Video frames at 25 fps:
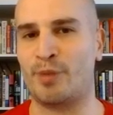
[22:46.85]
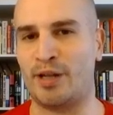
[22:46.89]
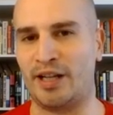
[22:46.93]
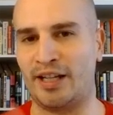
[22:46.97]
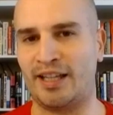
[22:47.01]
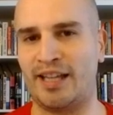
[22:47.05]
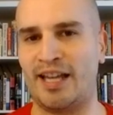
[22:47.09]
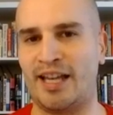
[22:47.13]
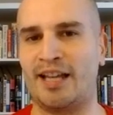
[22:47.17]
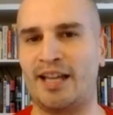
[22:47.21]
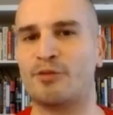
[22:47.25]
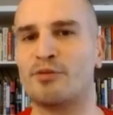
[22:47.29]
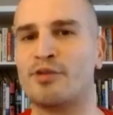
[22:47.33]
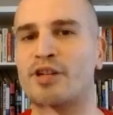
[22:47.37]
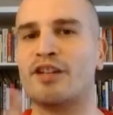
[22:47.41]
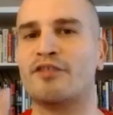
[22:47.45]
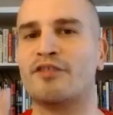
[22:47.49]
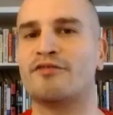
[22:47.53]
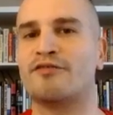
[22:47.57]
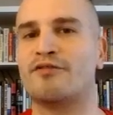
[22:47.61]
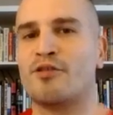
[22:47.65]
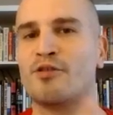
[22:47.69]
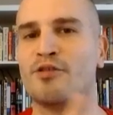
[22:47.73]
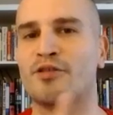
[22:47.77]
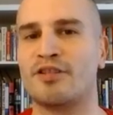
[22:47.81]
But again,
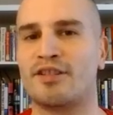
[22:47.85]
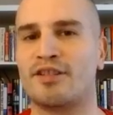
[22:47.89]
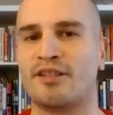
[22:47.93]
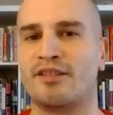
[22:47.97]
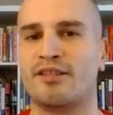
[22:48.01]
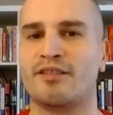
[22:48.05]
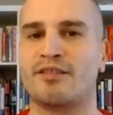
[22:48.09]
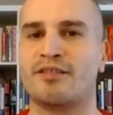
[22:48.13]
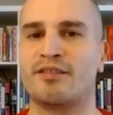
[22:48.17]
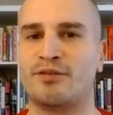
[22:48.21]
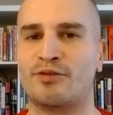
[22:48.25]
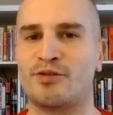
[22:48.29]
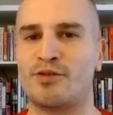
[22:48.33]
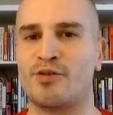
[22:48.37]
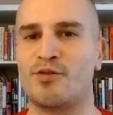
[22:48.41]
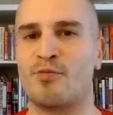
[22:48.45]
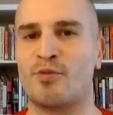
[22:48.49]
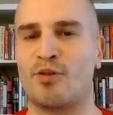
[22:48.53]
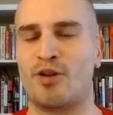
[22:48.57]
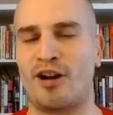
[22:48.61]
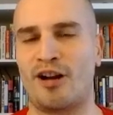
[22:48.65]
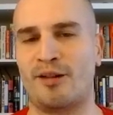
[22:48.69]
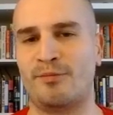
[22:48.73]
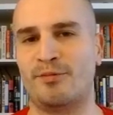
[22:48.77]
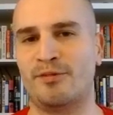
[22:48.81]
reinforces the two
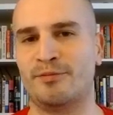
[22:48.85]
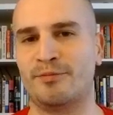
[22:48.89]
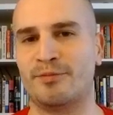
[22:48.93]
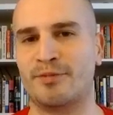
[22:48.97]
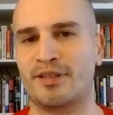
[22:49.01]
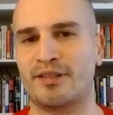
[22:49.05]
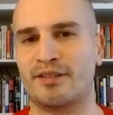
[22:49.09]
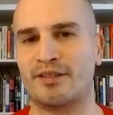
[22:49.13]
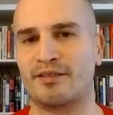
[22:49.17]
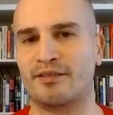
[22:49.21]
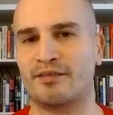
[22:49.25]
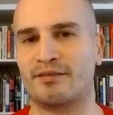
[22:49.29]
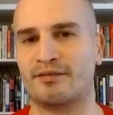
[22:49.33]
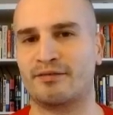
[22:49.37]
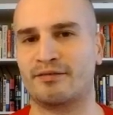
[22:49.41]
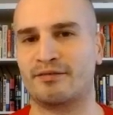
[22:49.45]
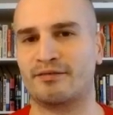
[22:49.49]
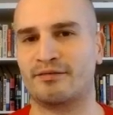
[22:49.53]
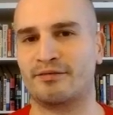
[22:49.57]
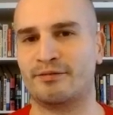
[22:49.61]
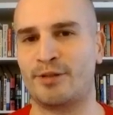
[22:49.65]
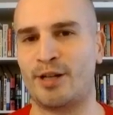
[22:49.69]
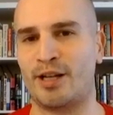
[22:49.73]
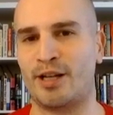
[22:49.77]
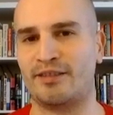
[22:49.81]
problems,
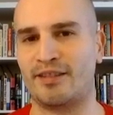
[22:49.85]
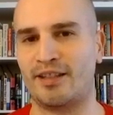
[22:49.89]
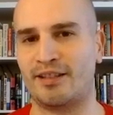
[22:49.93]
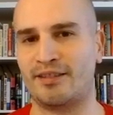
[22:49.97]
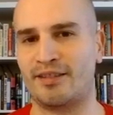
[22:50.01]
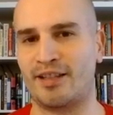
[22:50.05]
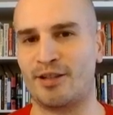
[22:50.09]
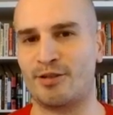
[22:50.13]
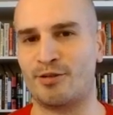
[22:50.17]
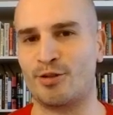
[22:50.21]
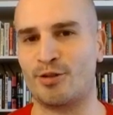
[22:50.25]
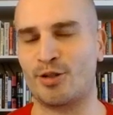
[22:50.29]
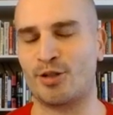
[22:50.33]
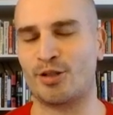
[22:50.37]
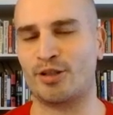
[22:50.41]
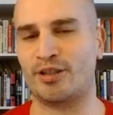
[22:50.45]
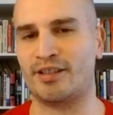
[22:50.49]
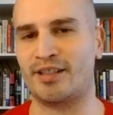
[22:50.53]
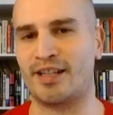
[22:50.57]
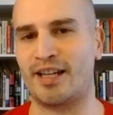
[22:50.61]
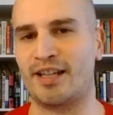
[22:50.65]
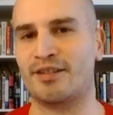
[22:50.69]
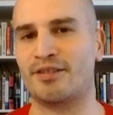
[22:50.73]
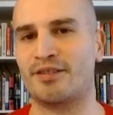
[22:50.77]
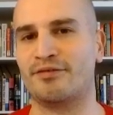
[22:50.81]
right, that, that you just
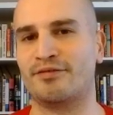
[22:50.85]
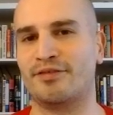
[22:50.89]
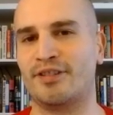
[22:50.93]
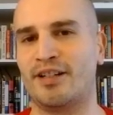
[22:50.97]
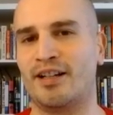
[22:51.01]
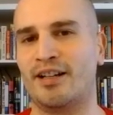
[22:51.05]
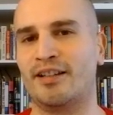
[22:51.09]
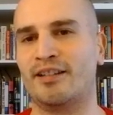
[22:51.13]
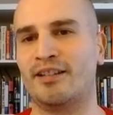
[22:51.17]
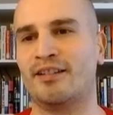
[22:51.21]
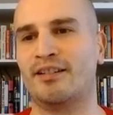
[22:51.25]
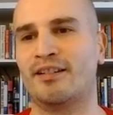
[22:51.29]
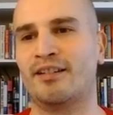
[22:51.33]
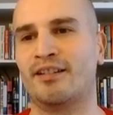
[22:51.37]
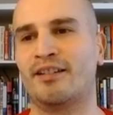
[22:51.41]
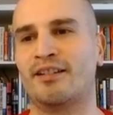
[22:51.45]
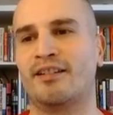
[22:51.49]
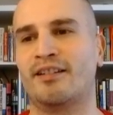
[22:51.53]
identified